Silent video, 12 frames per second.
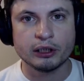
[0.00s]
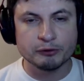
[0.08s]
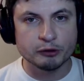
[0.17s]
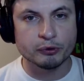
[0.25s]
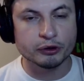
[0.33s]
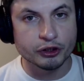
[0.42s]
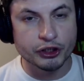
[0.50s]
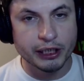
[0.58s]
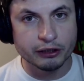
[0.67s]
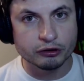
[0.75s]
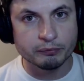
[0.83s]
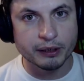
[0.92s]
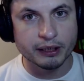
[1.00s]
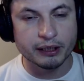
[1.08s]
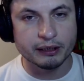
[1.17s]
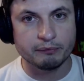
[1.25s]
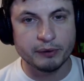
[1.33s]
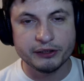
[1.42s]
help support this channel
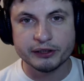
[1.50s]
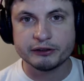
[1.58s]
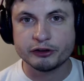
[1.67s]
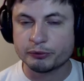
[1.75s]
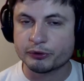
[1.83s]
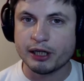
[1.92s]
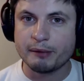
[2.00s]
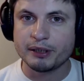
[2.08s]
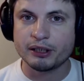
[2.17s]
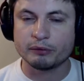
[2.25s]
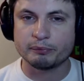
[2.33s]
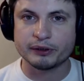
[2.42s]
by basically subscribing